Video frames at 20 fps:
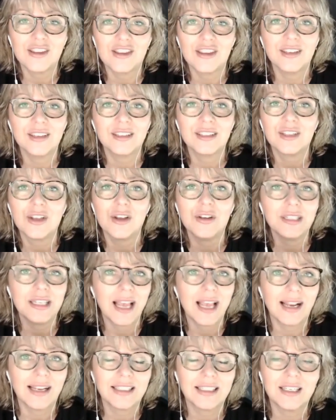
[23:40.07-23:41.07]
She is so
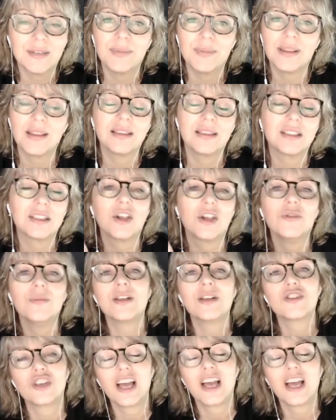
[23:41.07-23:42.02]
talented, but there's so much